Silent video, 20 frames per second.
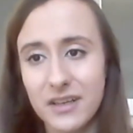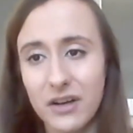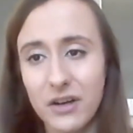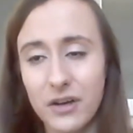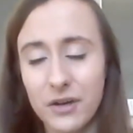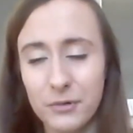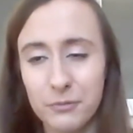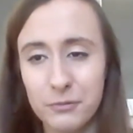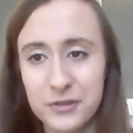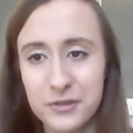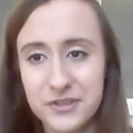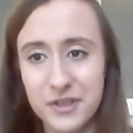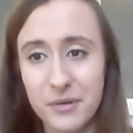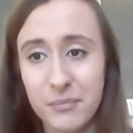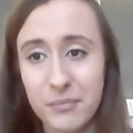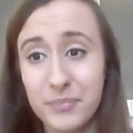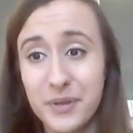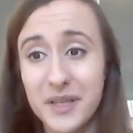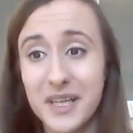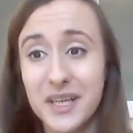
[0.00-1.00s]
I was a
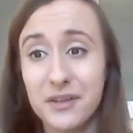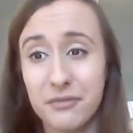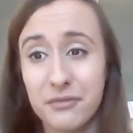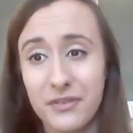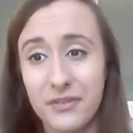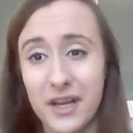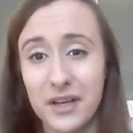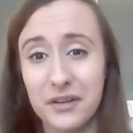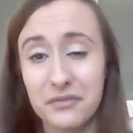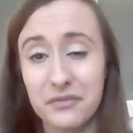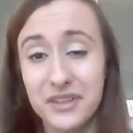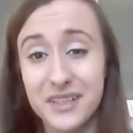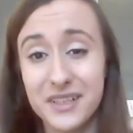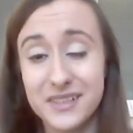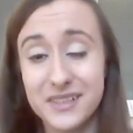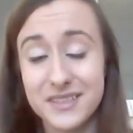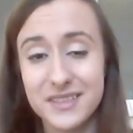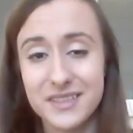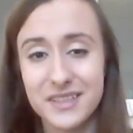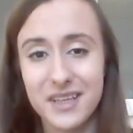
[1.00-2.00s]
big fan of
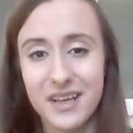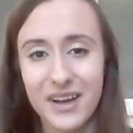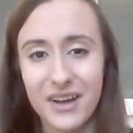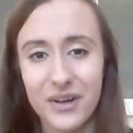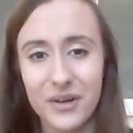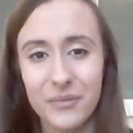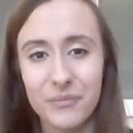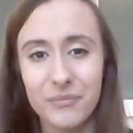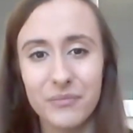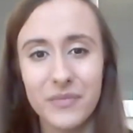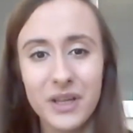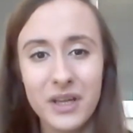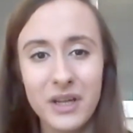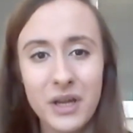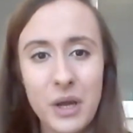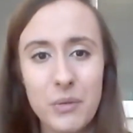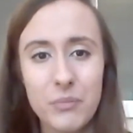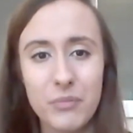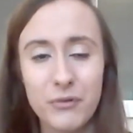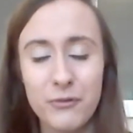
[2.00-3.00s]
his um,
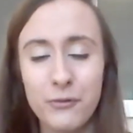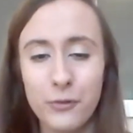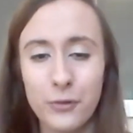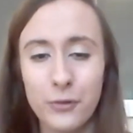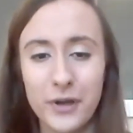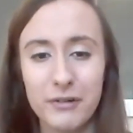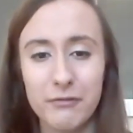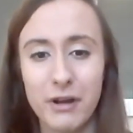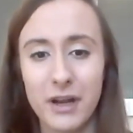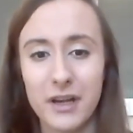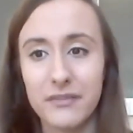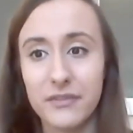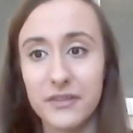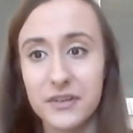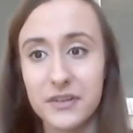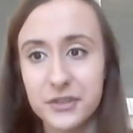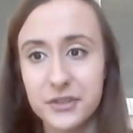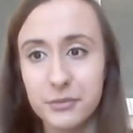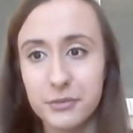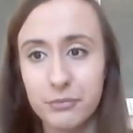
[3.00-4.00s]
before he ran in the
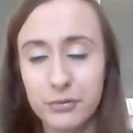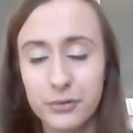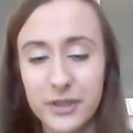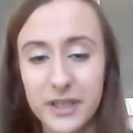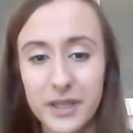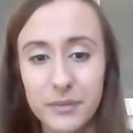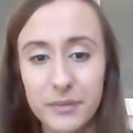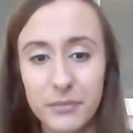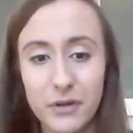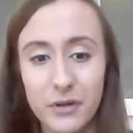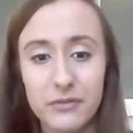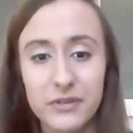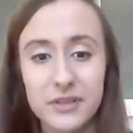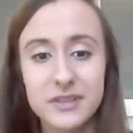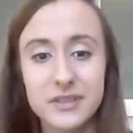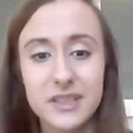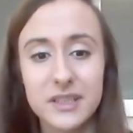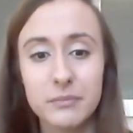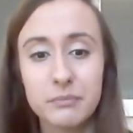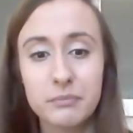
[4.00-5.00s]
Supreme,
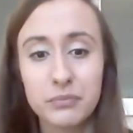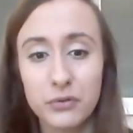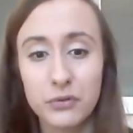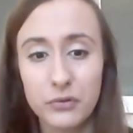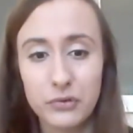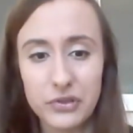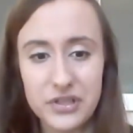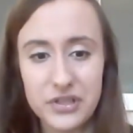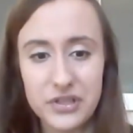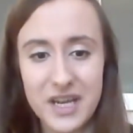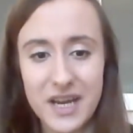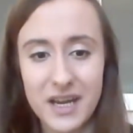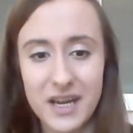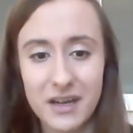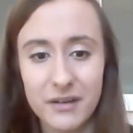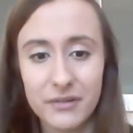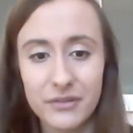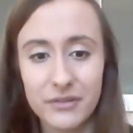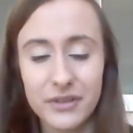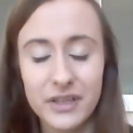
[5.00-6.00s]
obviously brought
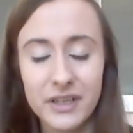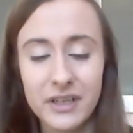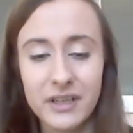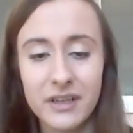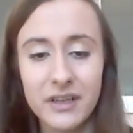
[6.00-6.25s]
down.